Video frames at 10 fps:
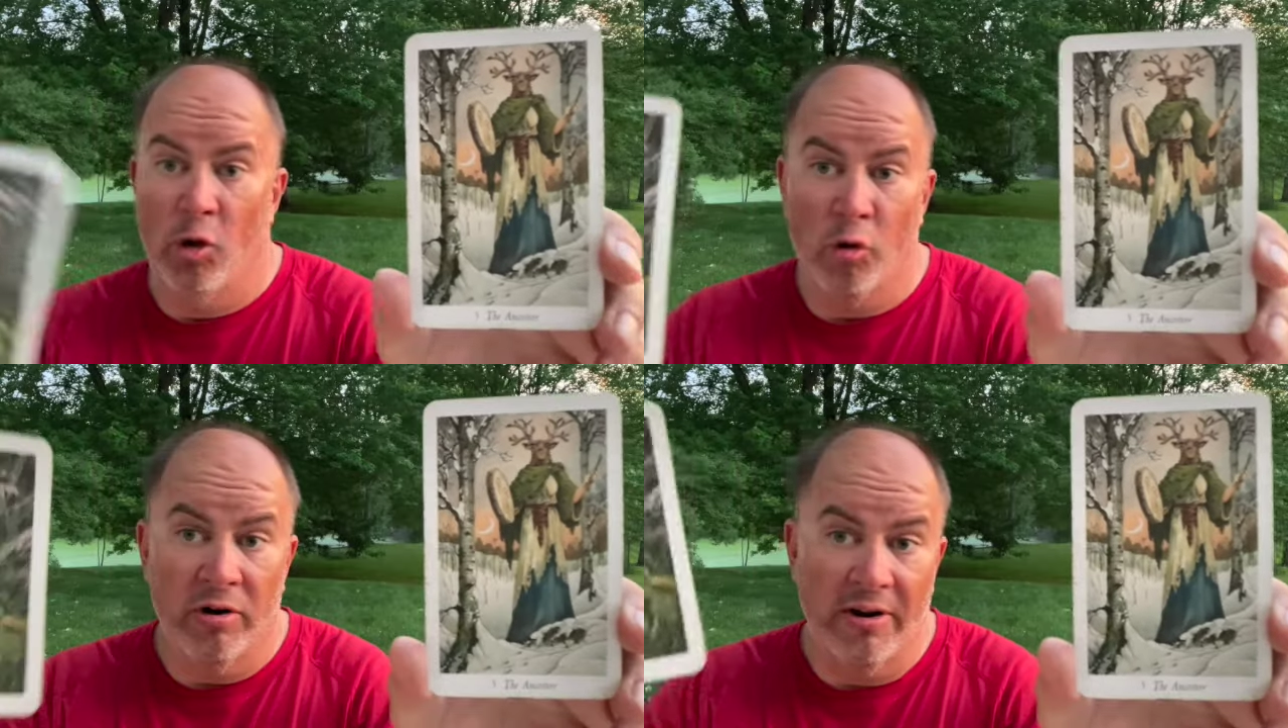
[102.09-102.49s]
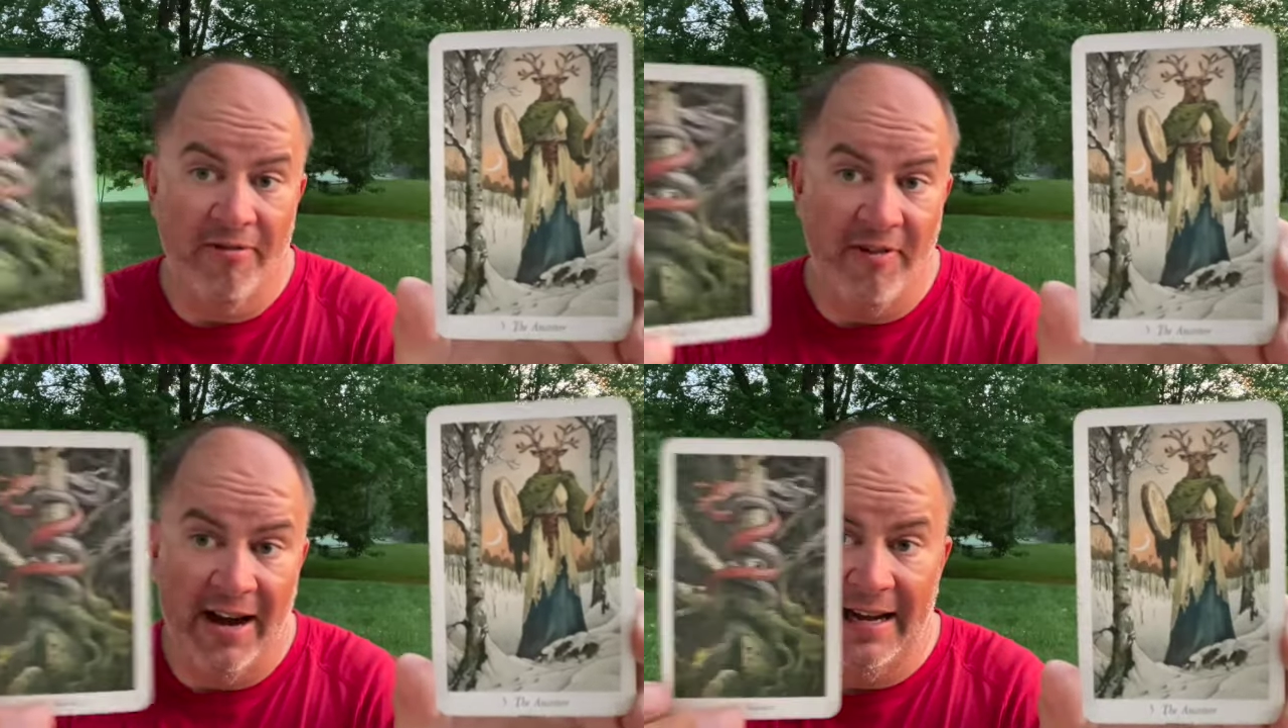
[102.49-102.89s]
order to
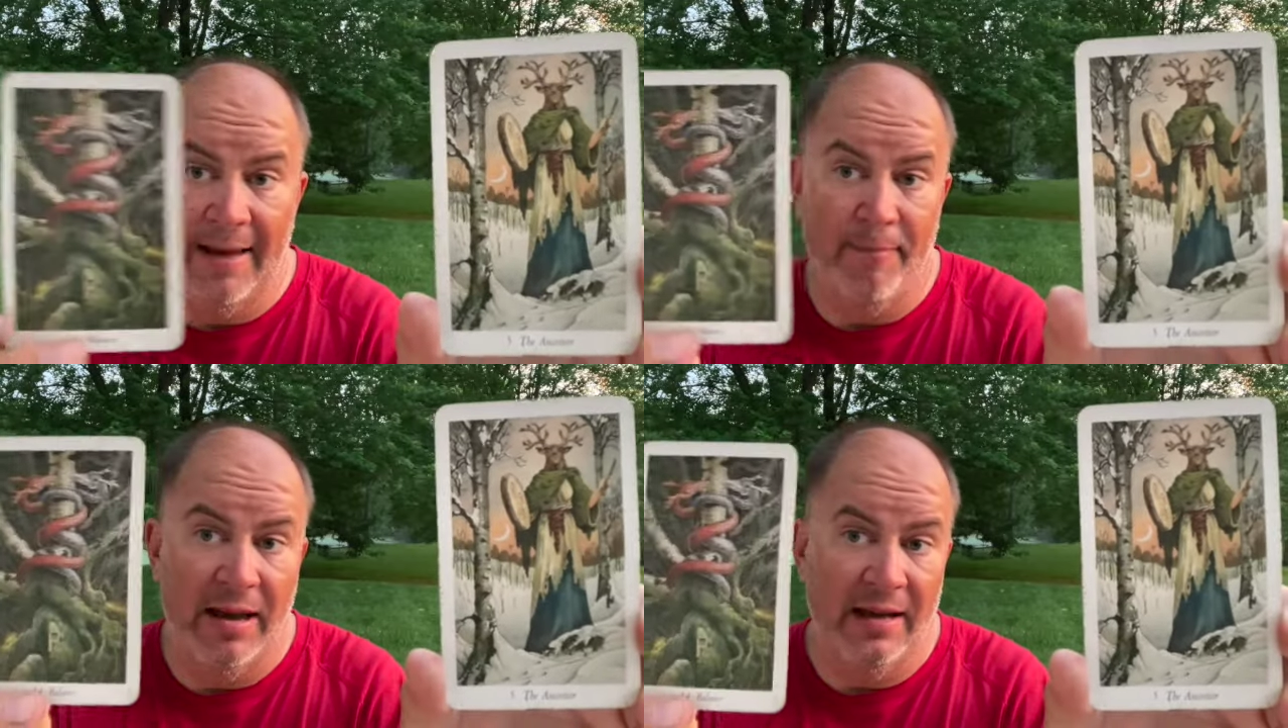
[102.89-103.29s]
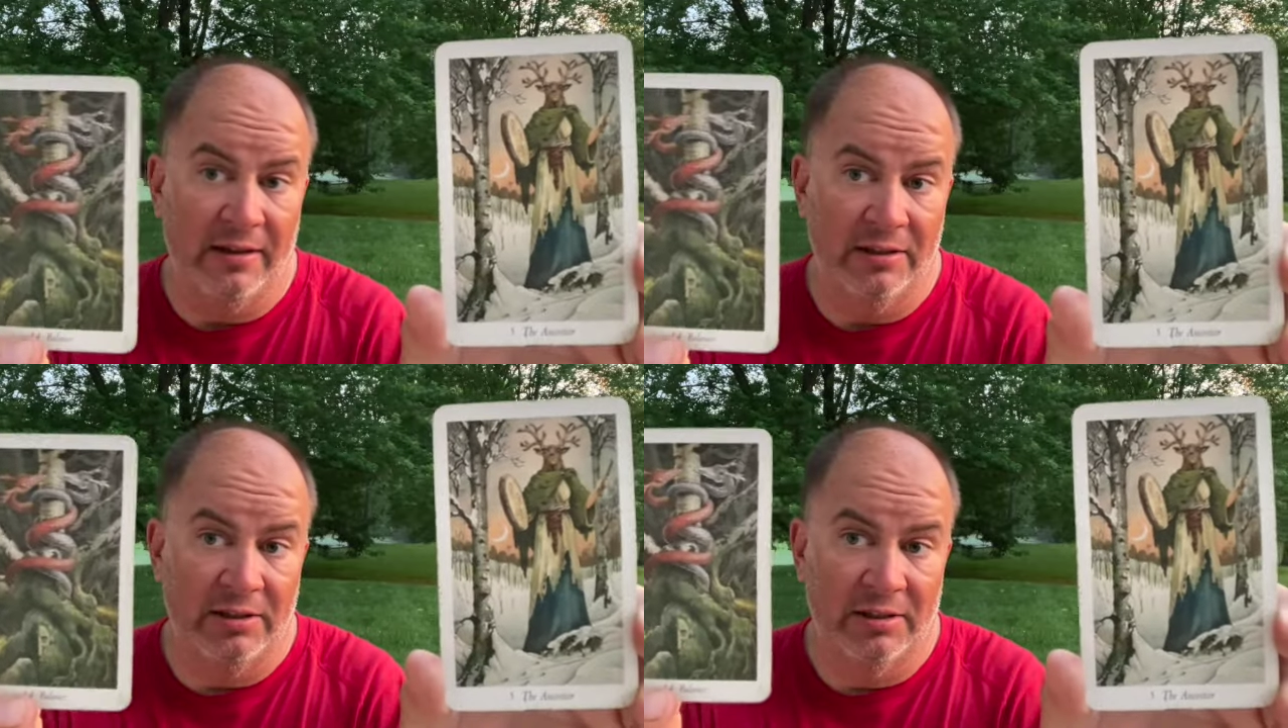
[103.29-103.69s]
find that
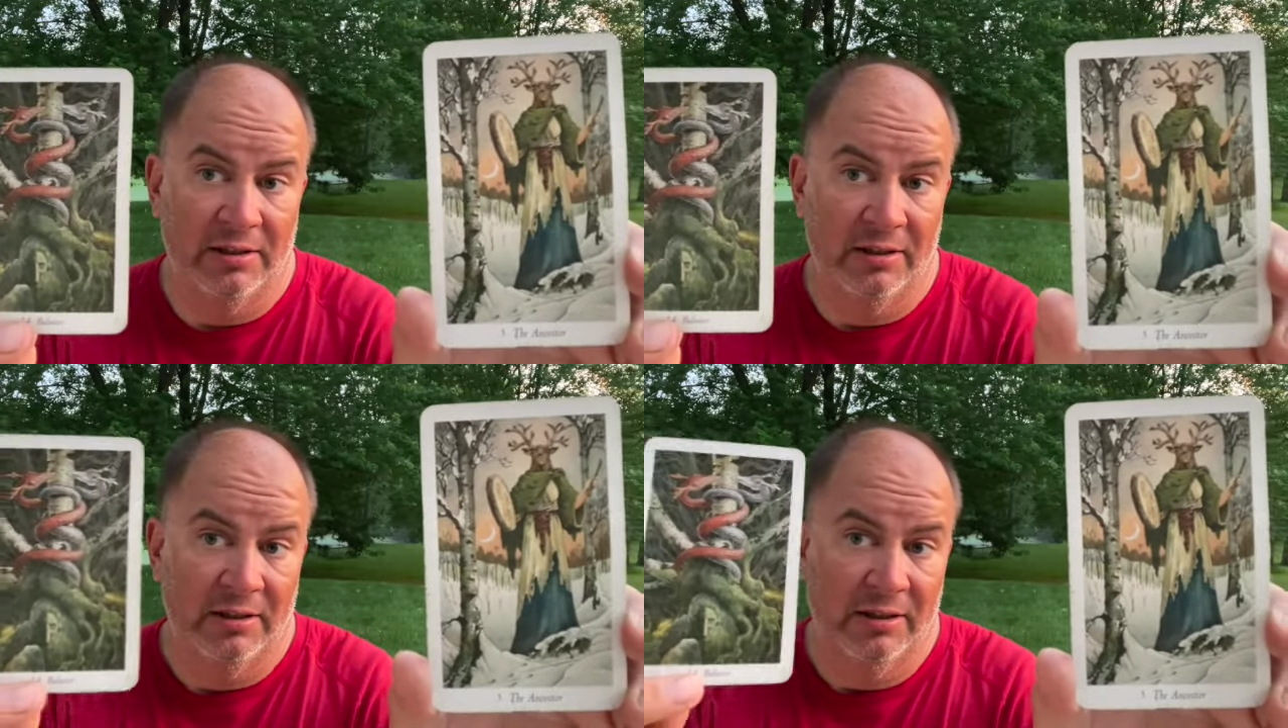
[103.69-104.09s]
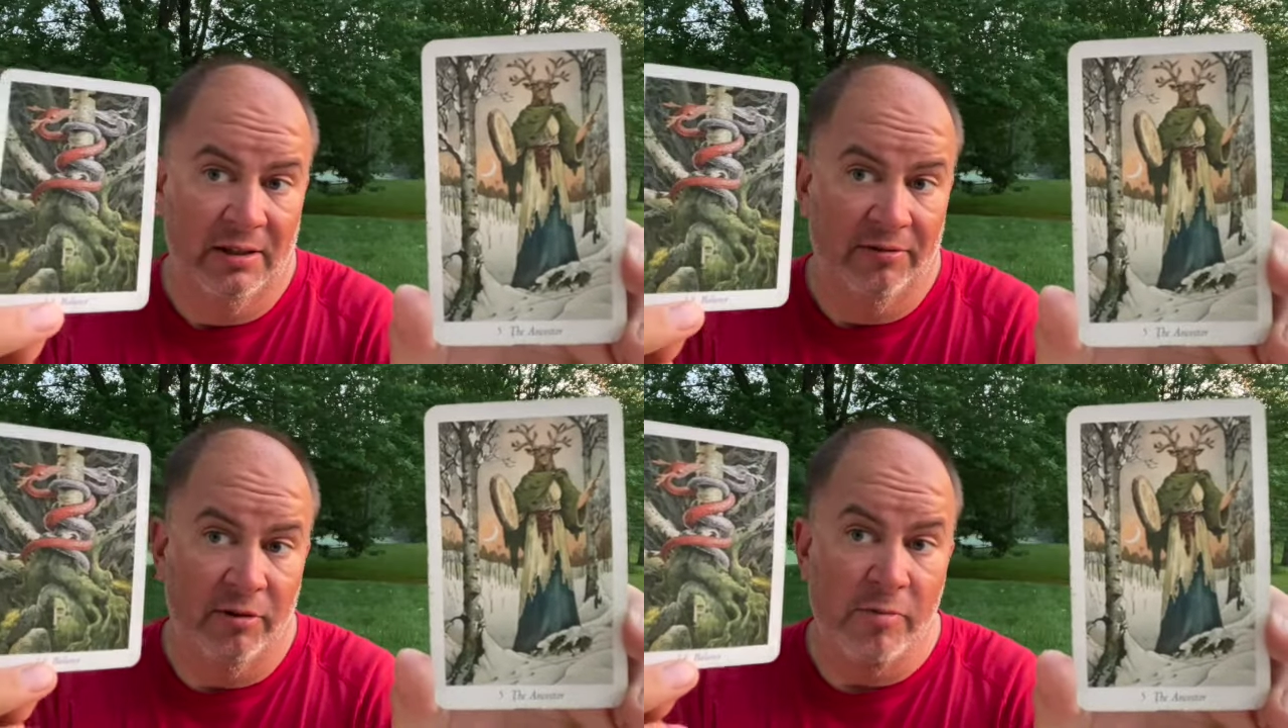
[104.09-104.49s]
balance
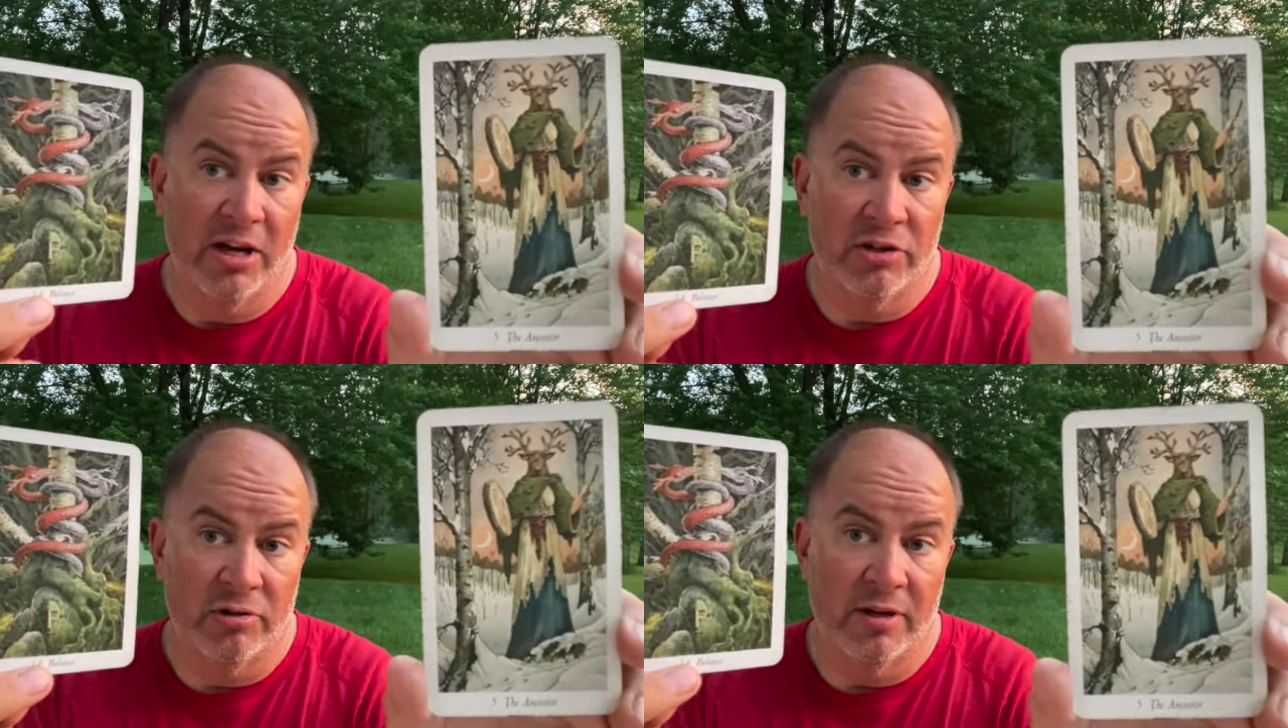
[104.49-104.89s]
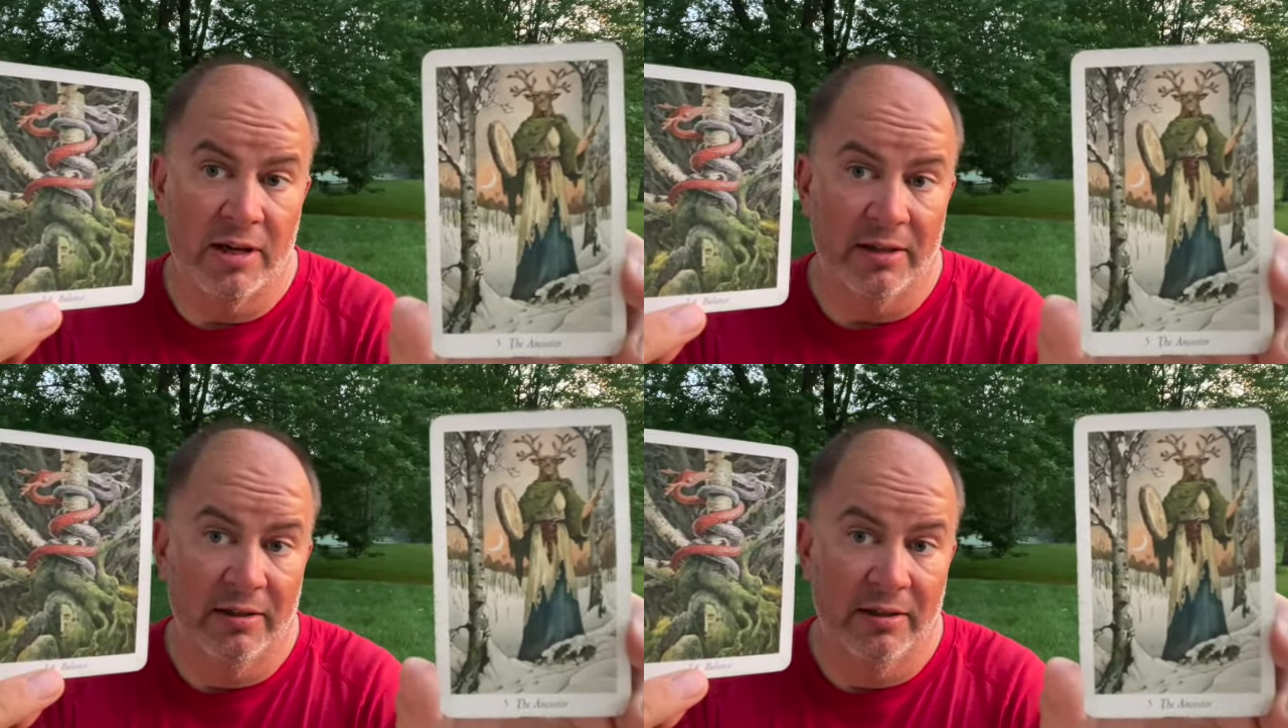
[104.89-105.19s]
from yesterday,